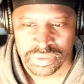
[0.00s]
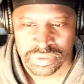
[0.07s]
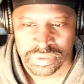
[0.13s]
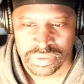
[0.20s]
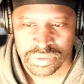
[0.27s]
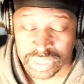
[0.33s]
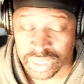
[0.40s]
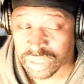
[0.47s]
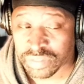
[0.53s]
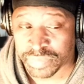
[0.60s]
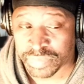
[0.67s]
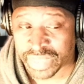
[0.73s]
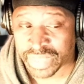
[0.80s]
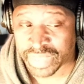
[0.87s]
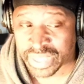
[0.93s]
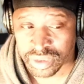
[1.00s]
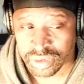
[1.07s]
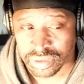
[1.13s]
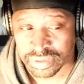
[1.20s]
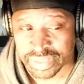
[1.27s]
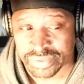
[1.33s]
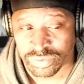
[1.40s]
yeah, that's bad.
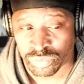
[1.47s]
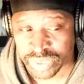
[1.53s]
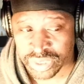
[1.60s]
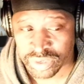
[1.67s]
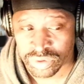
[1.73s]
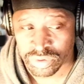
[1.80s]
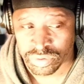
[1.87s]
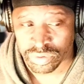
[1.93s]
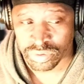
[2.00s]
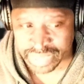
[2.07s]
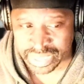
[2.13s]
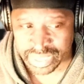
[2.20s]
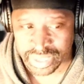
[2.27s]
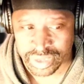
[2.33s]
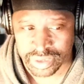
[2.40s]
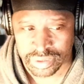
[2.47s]
That's real bad.